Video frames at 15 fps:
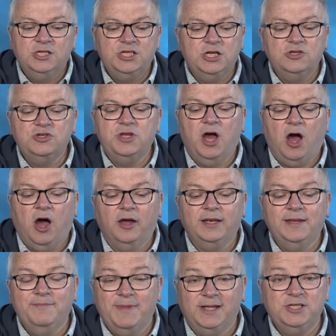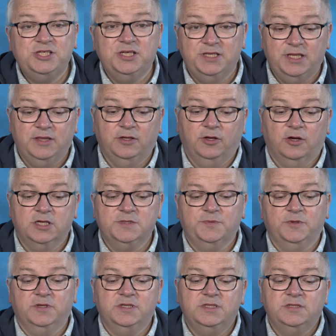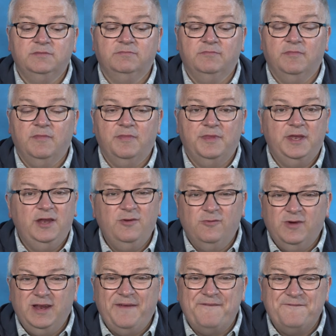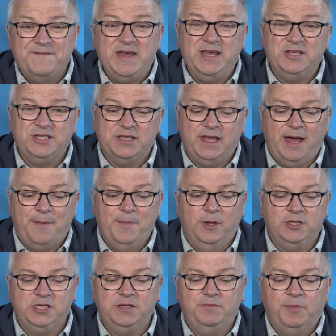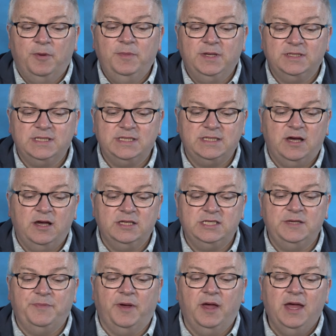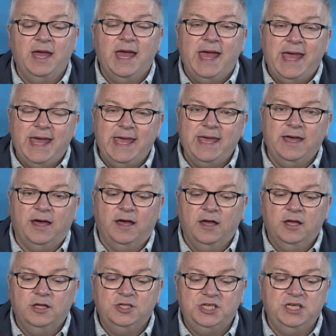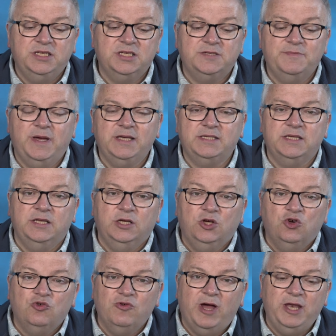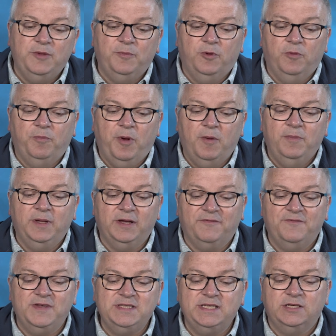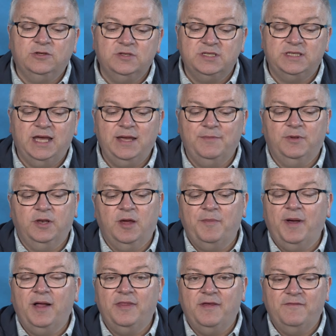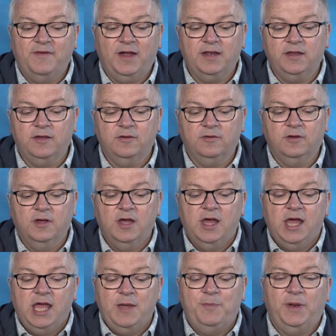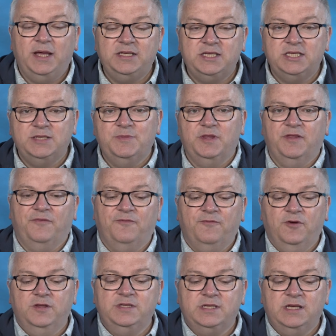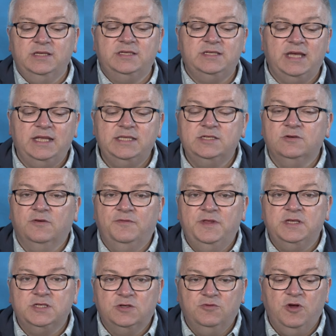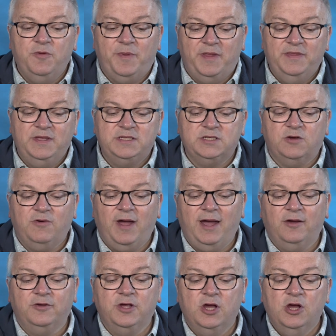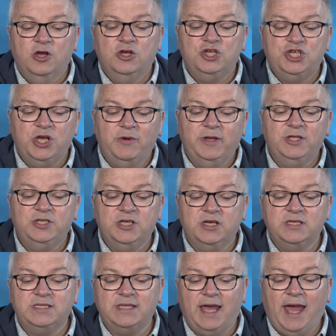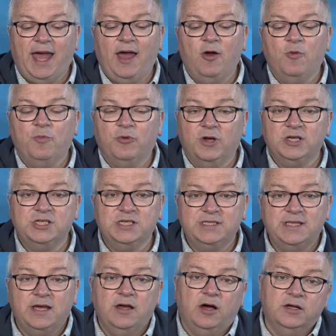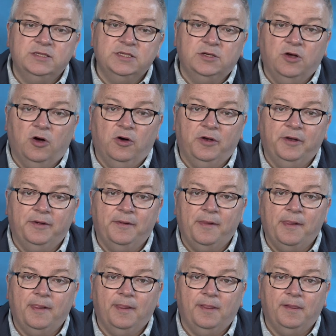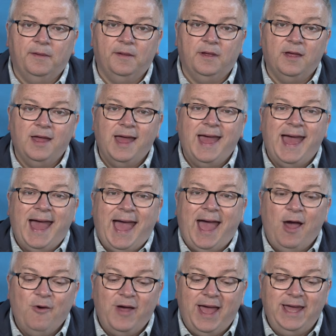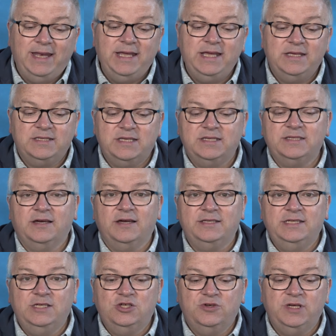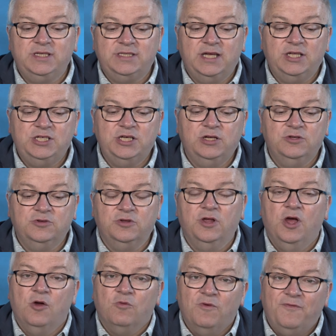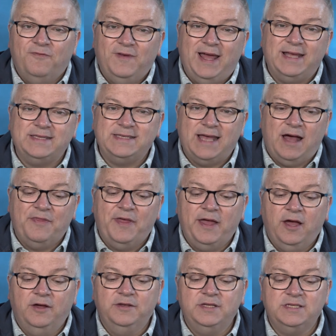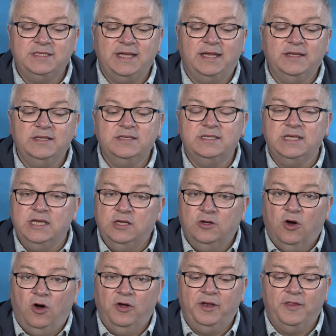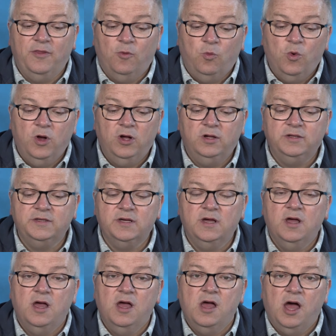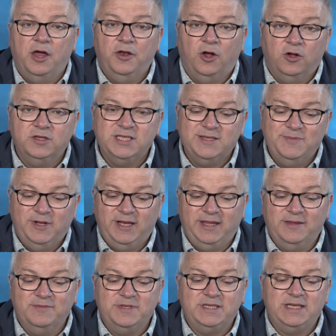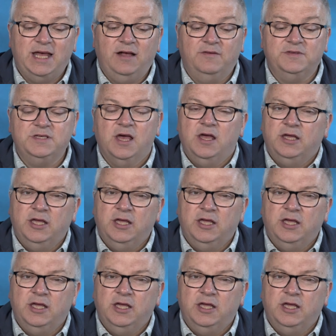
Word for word: Children are hardly mentioned in the Gospels. They didn't really feature that much in public society, but here Jesus makes an incredible public physical statement about their value. He places them at the front and center of this group and this crowd, showing just how precious they are to God. How any society treats their children reflects how they understand and see God and the world and ultimately themselves.